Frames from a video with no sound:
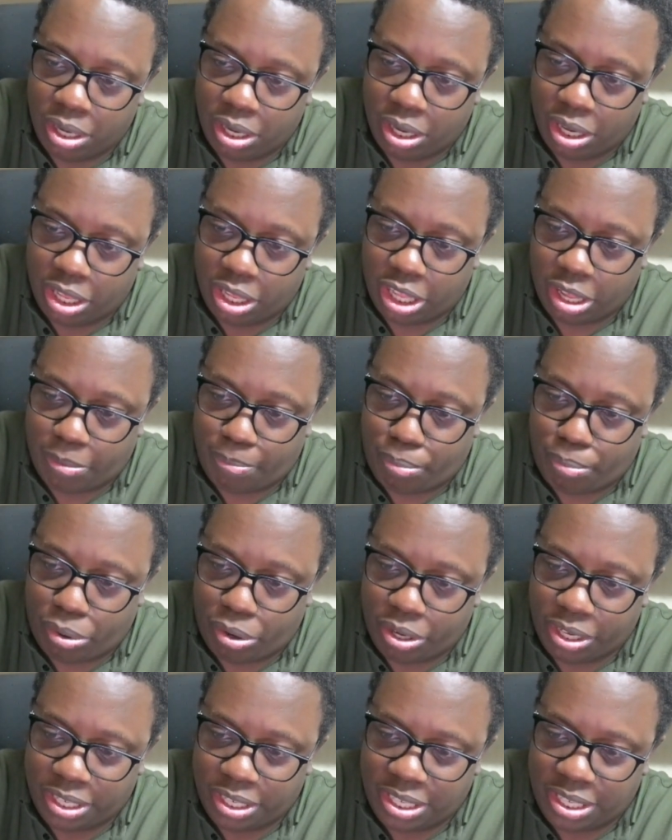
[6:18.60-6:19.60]
the
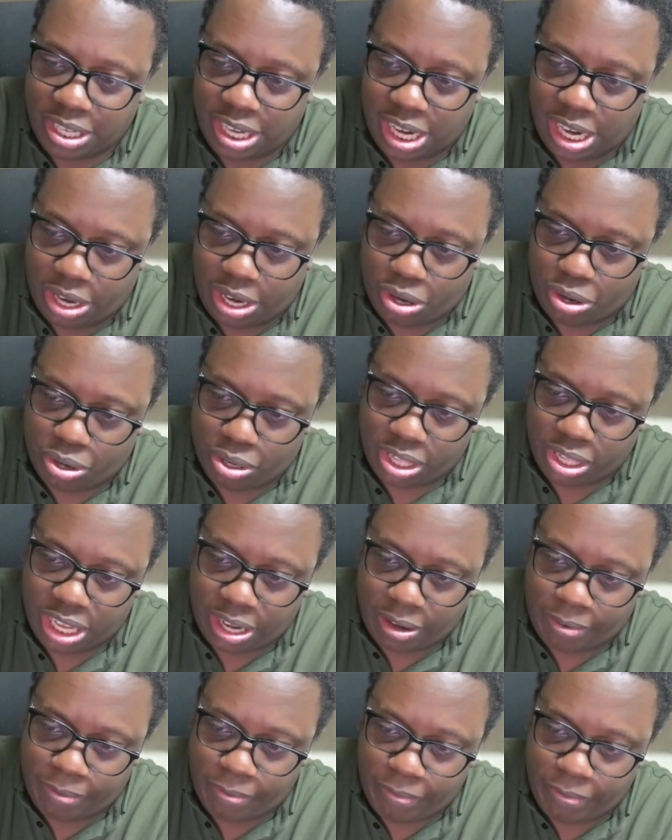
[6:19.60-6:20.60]
points are not
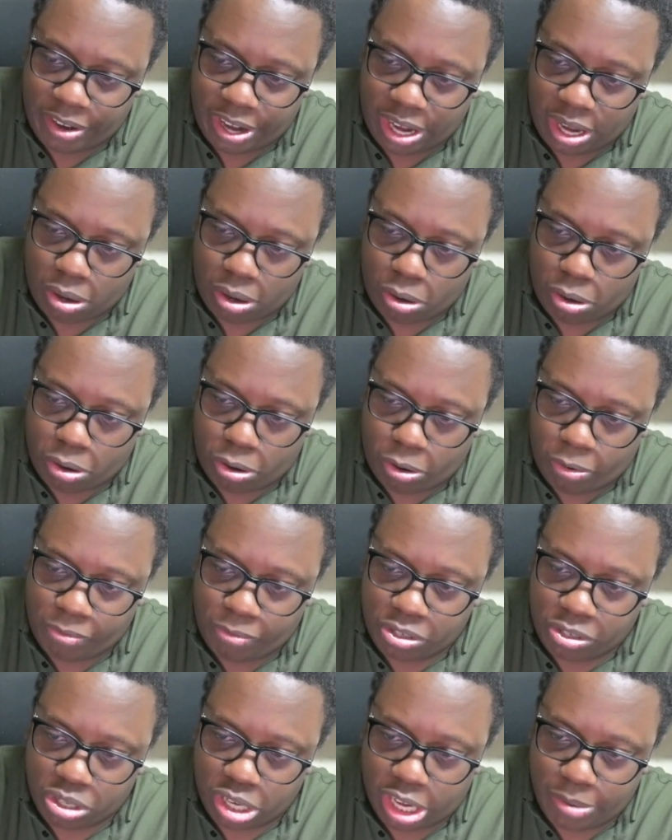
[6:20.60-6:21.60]
that far off.
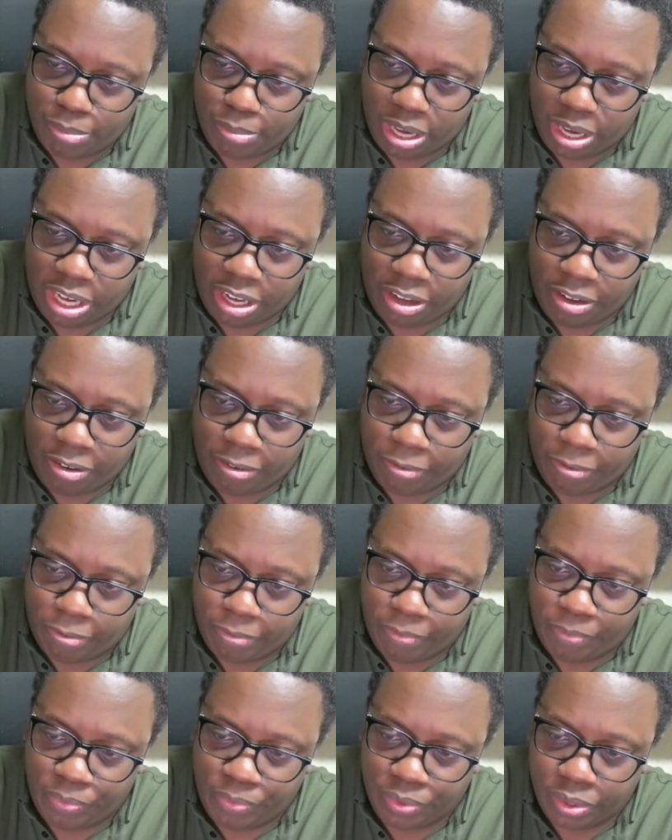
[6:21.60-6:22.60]
So I believe
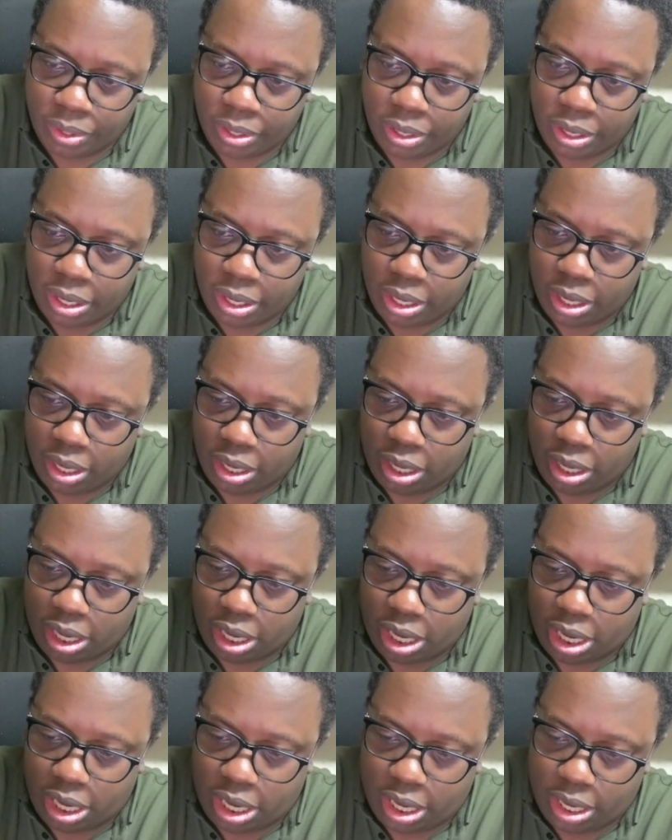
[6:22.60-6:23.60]

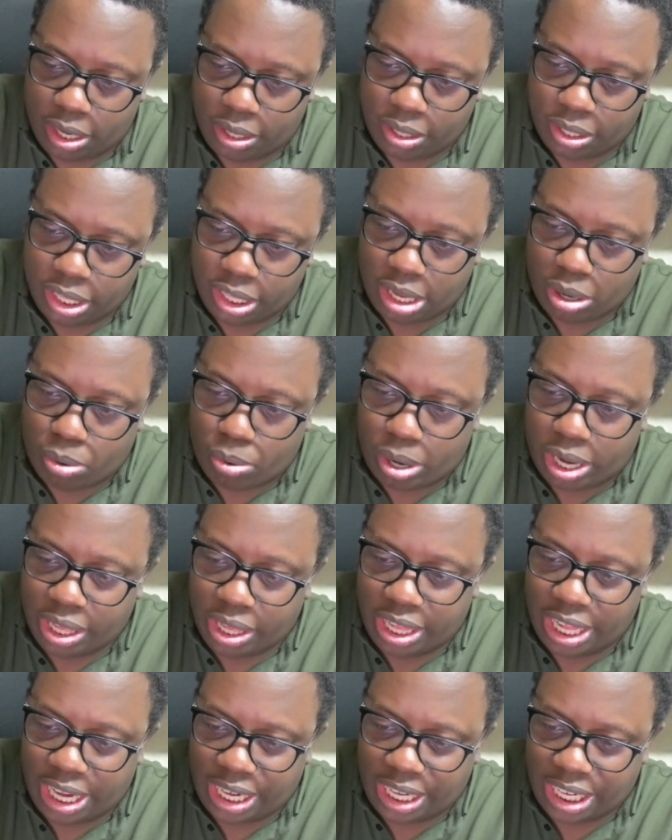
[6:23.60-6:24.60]
the
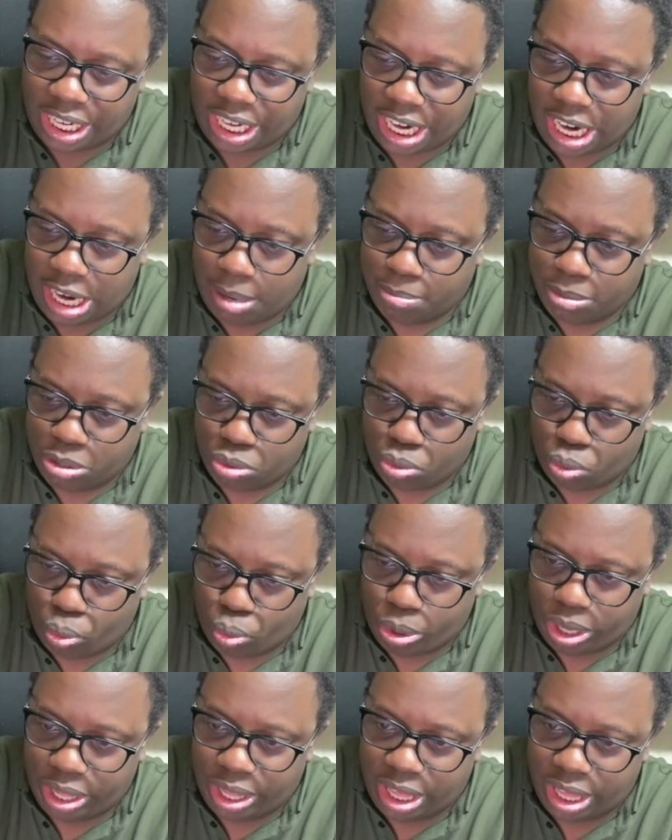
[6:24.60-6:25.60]
one that comes
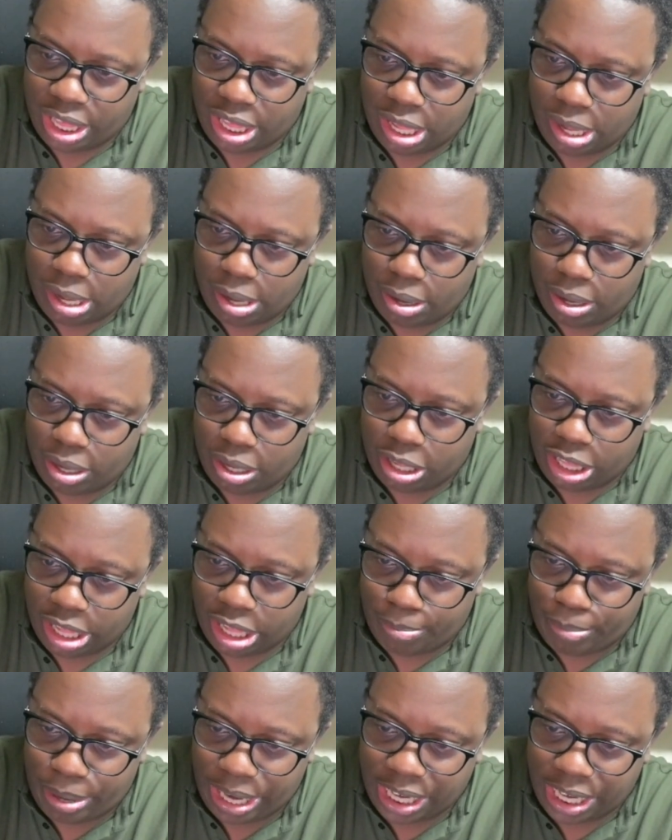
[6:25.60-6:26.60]
with the
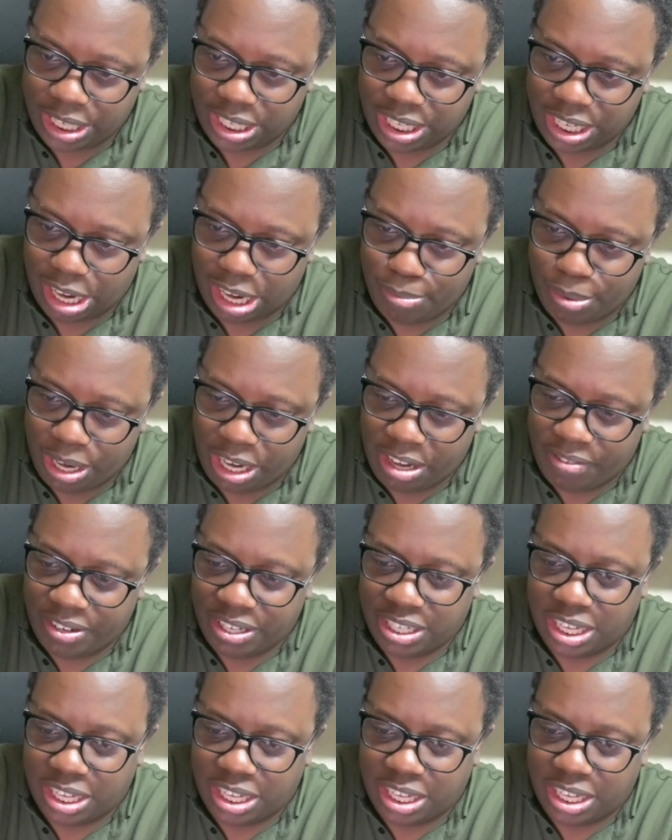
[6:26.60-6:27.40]
packaging, I believe, is a